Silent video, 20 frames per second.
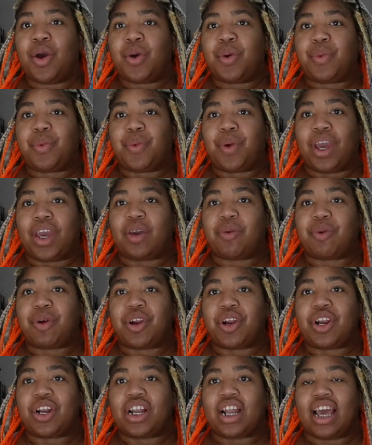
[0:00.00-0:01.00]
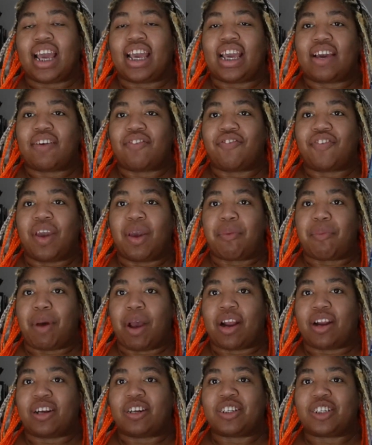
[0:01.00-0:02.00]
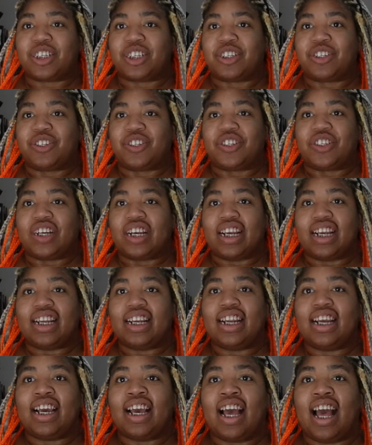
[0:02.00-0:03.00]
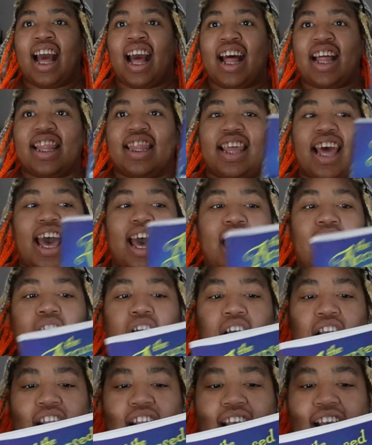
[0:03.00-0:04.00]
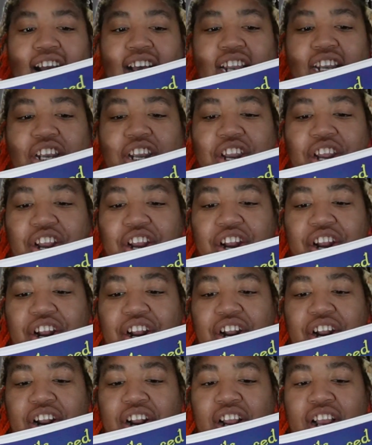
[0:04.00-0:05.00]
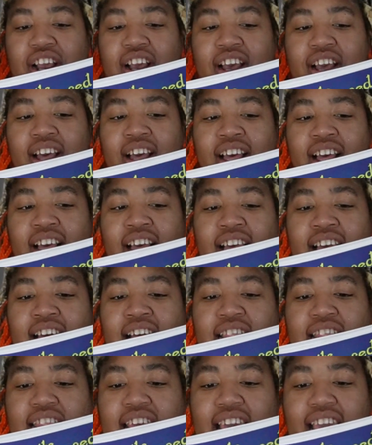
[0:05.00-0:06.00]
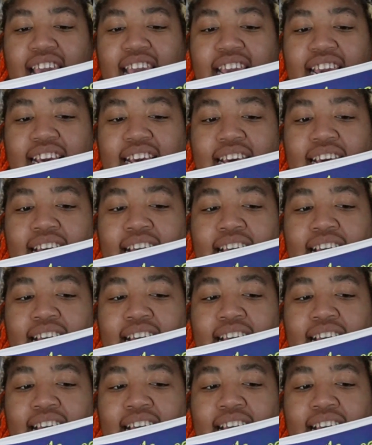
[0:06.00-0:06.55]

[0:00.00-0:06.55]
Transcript: wayward, like, vampire children that are under, like,